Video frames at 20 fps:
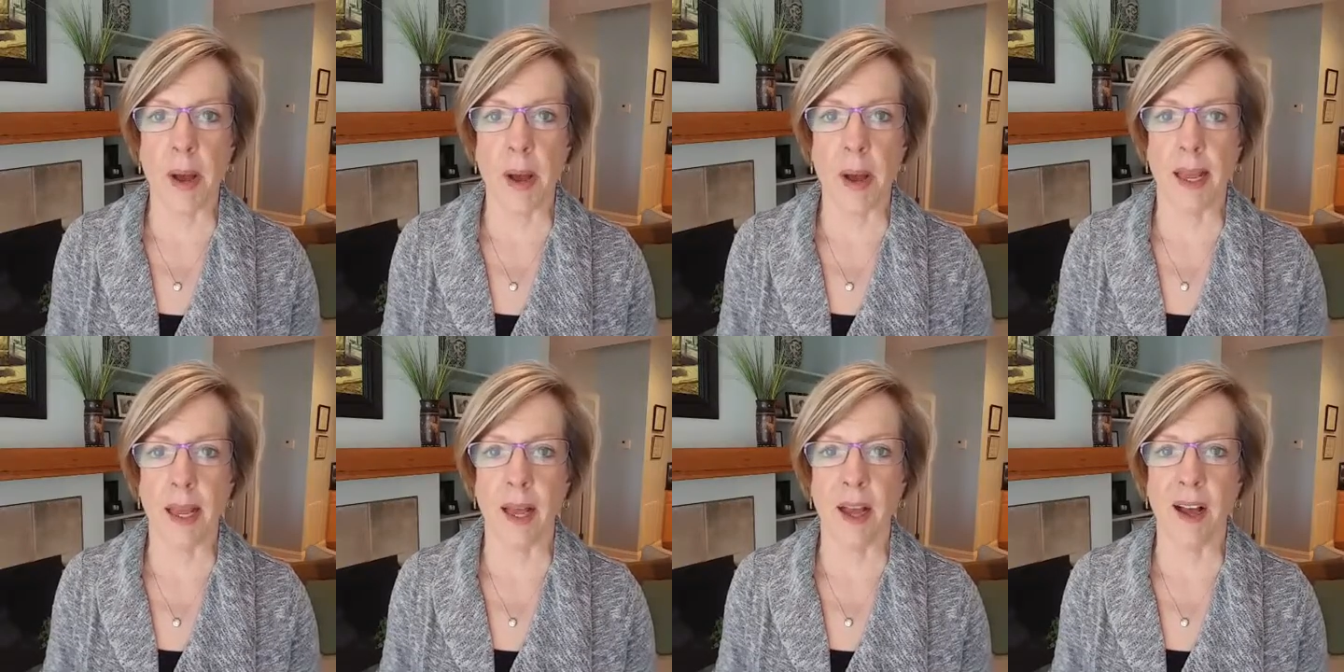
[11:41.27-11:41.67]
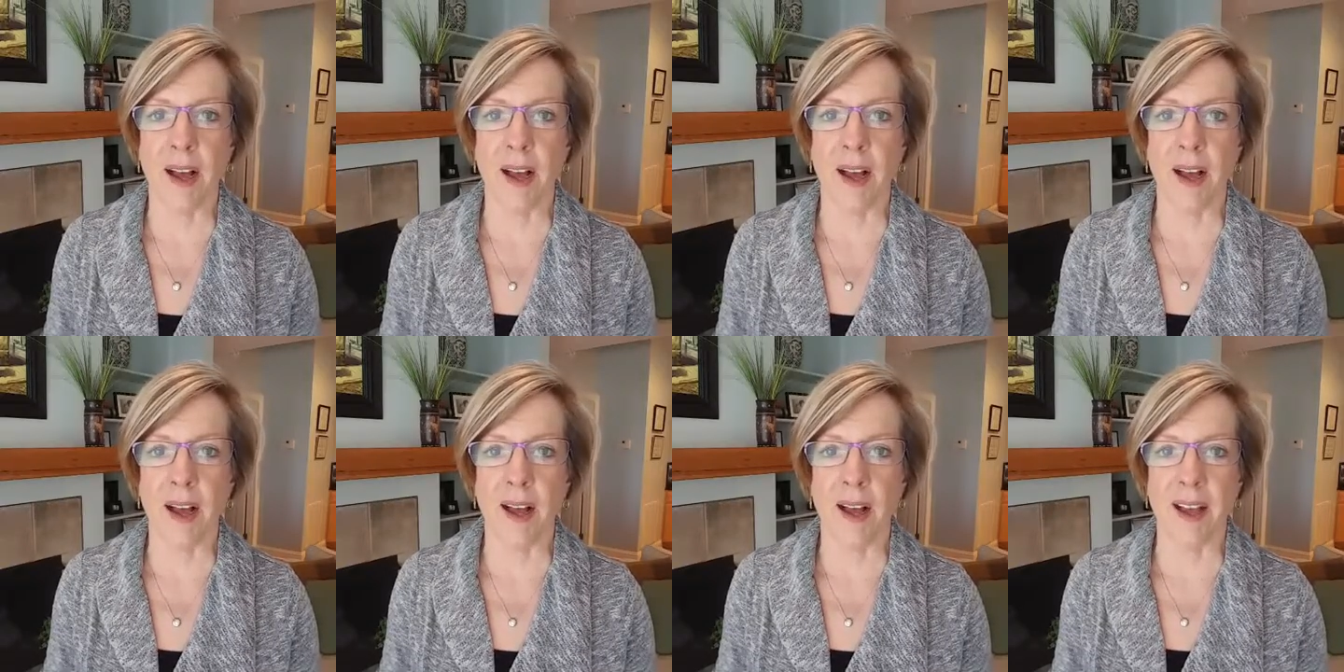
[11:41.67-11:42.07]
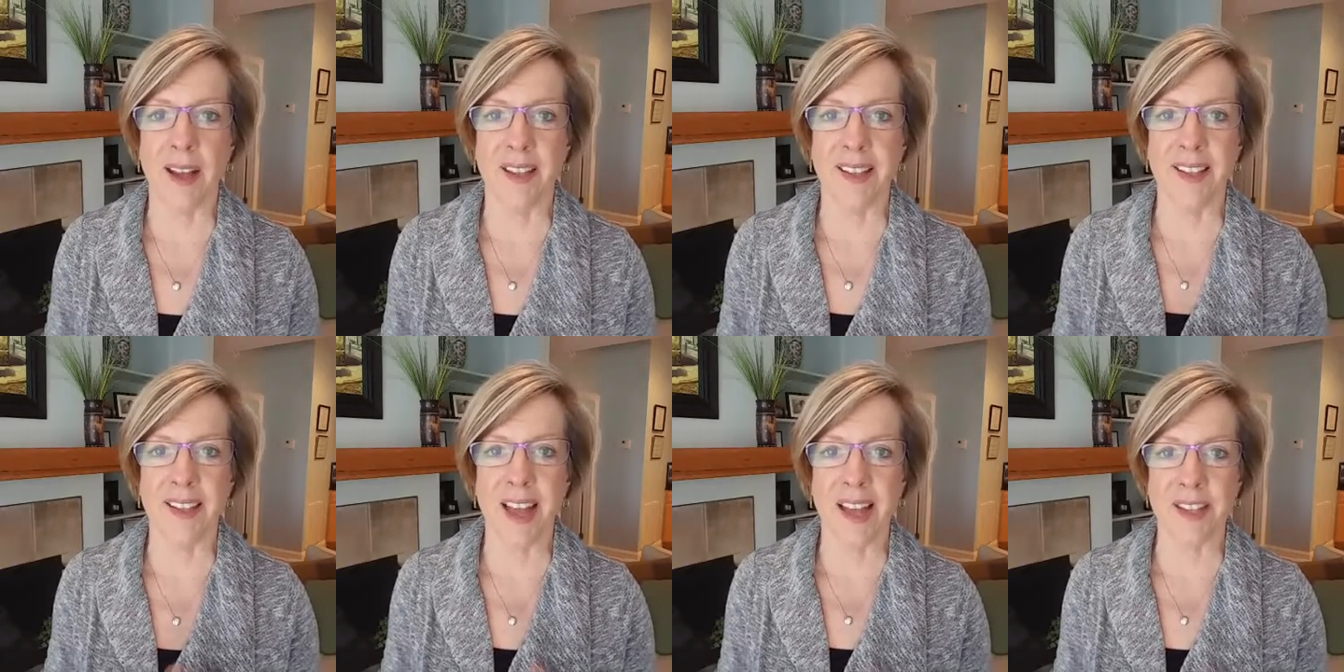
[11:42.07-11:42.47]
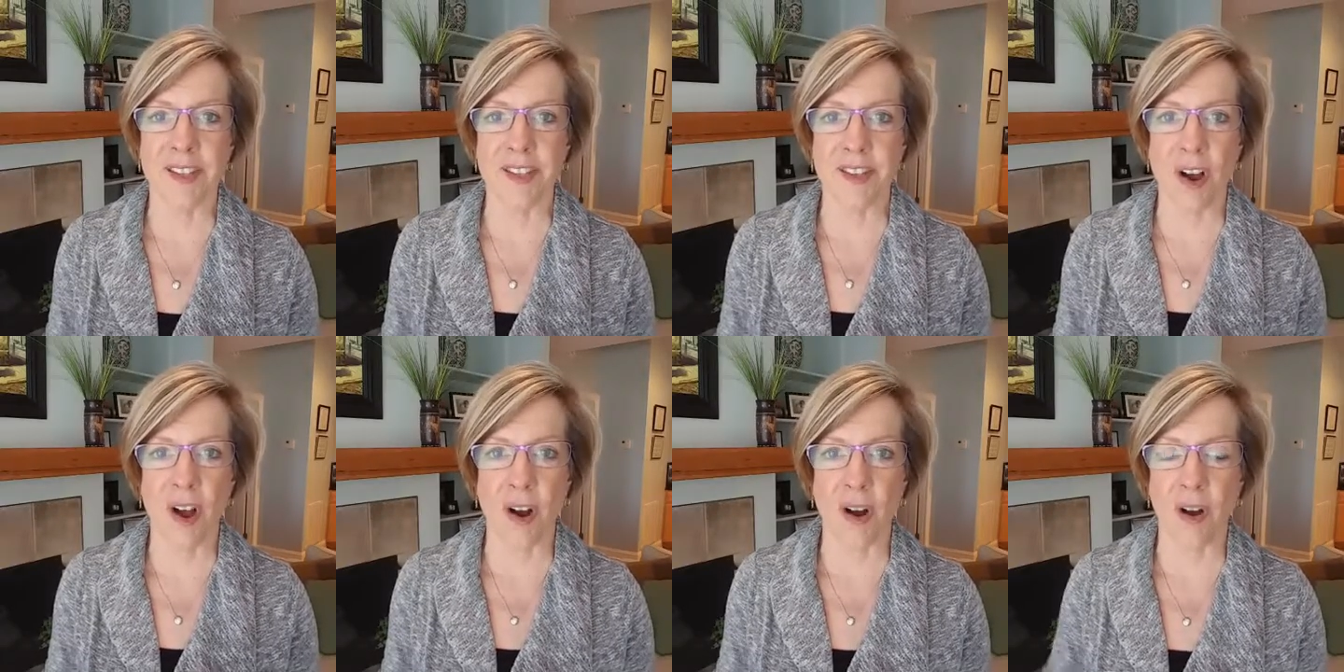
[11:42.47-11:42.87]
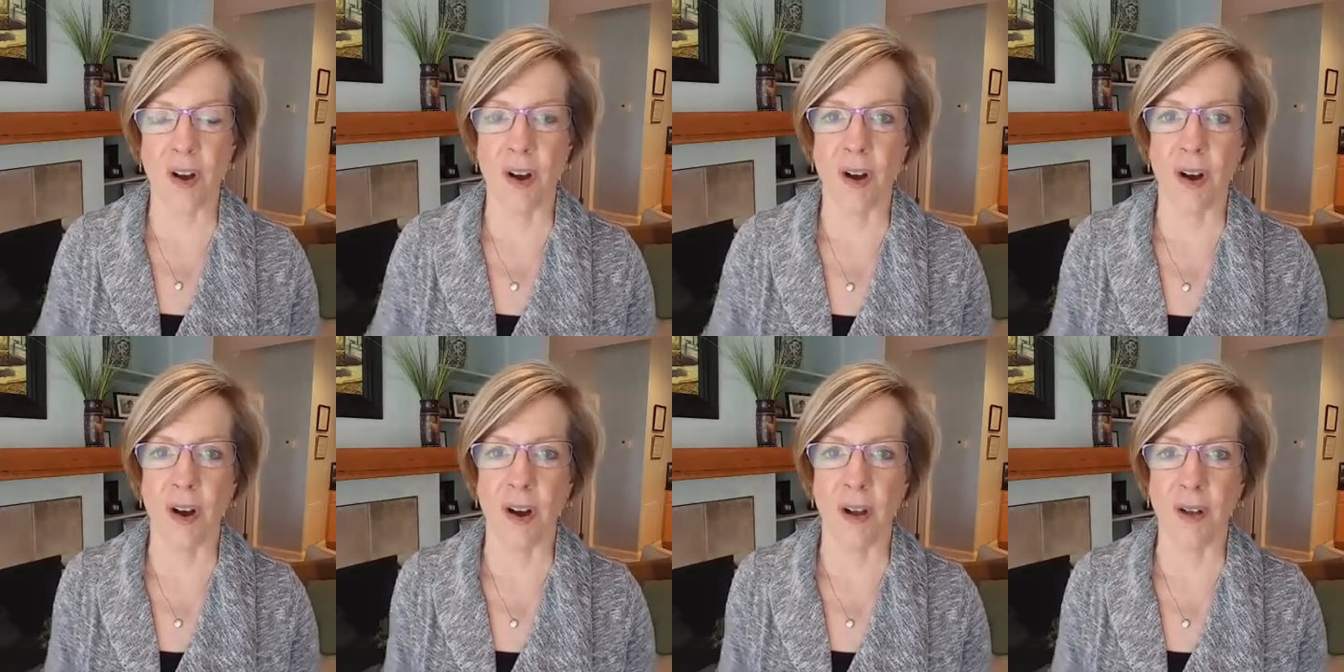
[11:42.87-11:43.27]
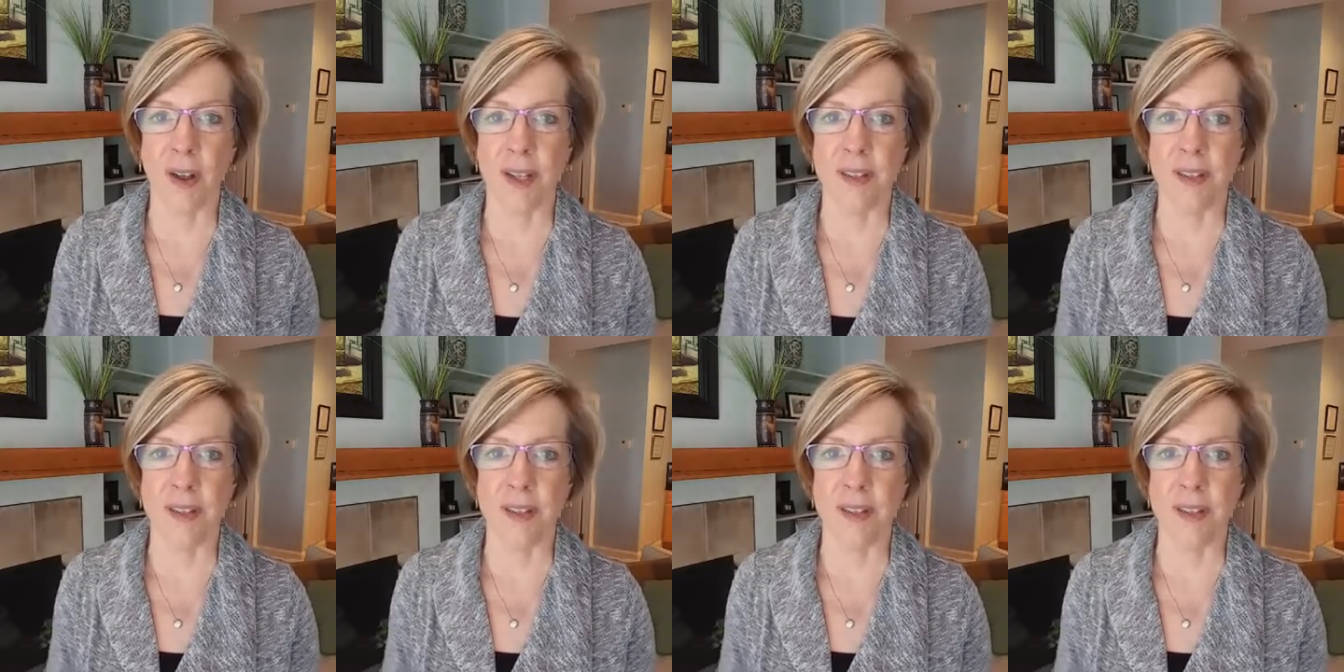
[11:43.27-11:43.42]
my Let's Talk call.